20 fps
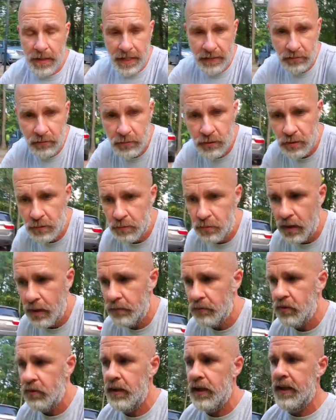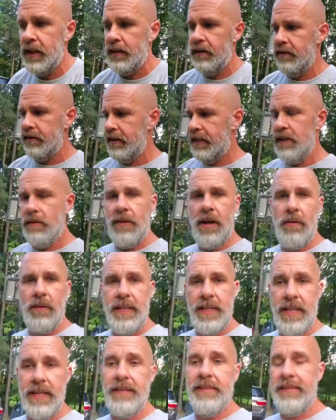had some little problems on the in, on
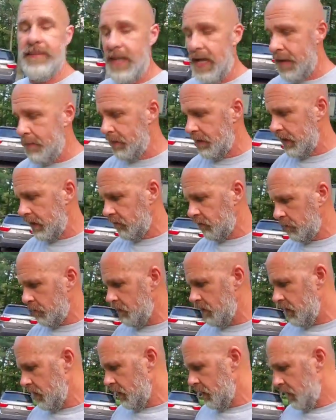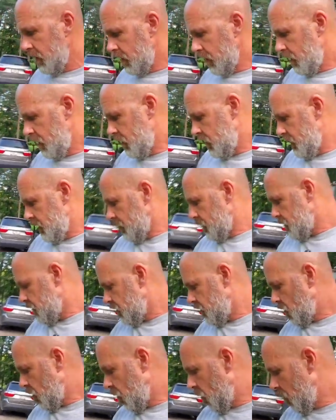the inside, but that's
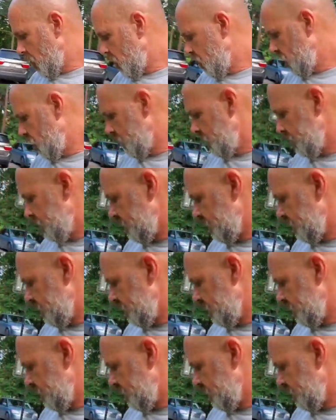normal.